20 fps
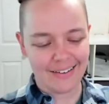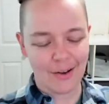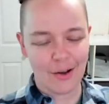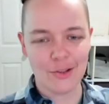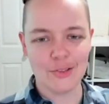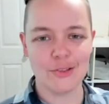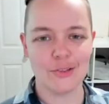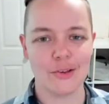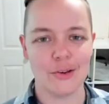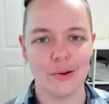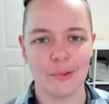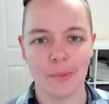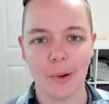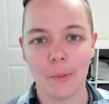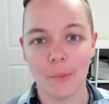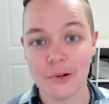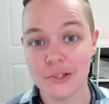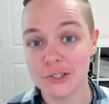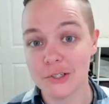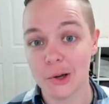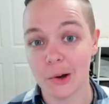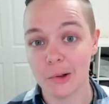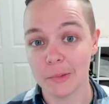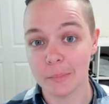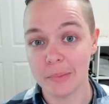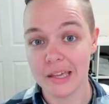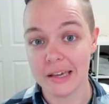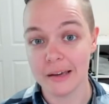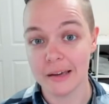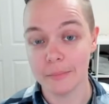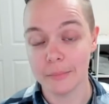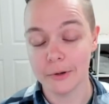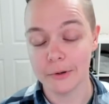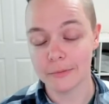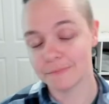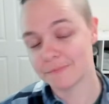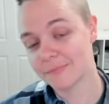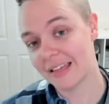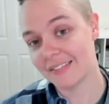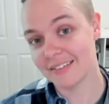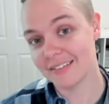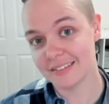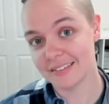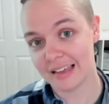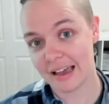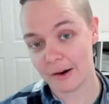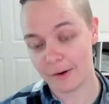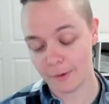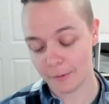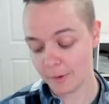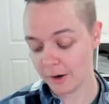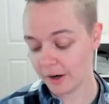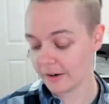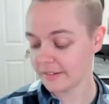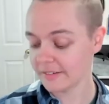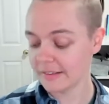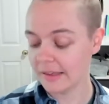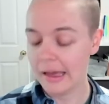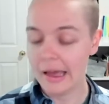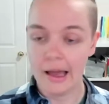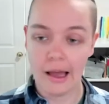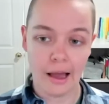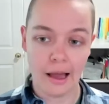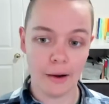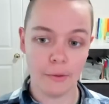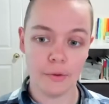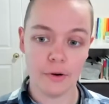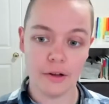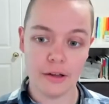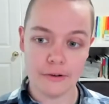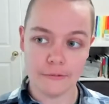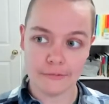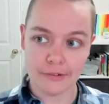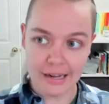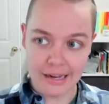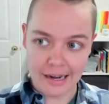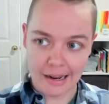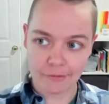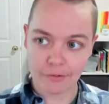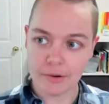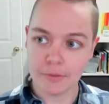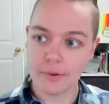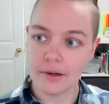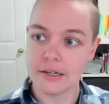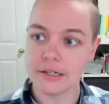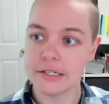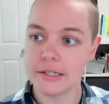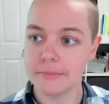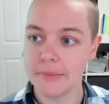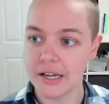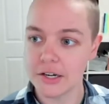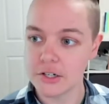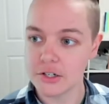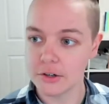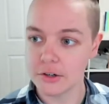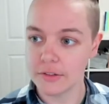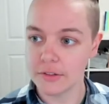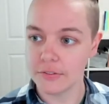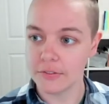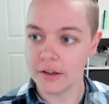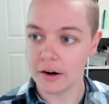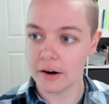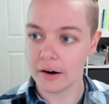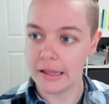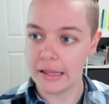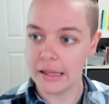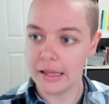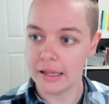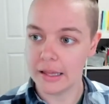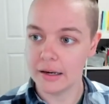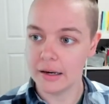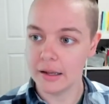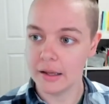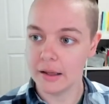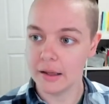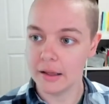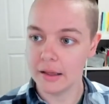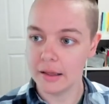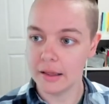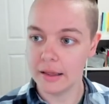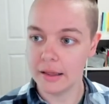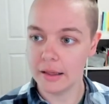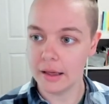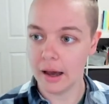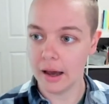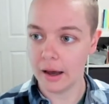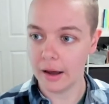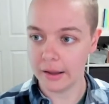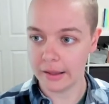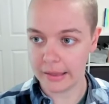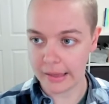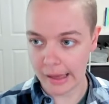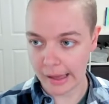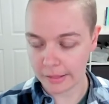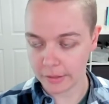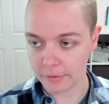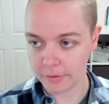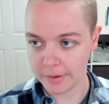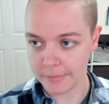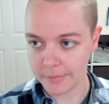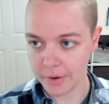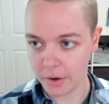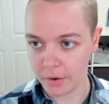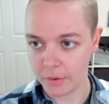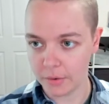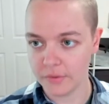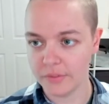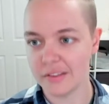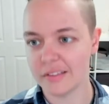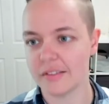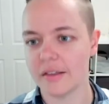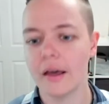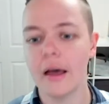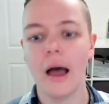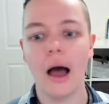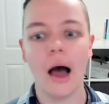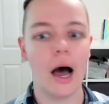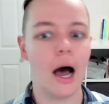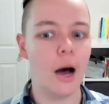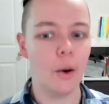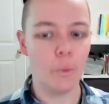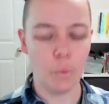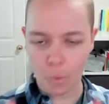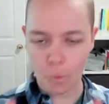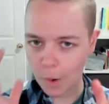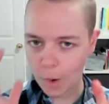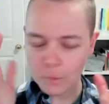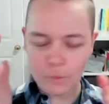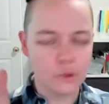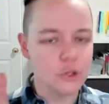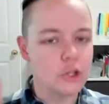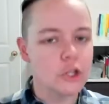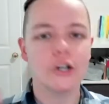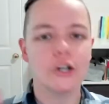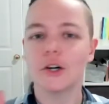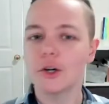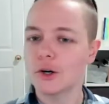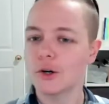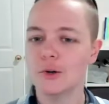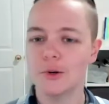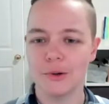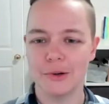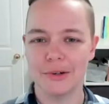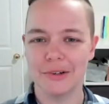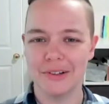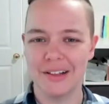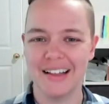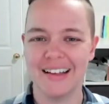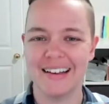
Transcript: Zoom, which is called Peekaboo. And this is how it works. I will invite everyone to make sure that they are in gallery mode. This won't look cool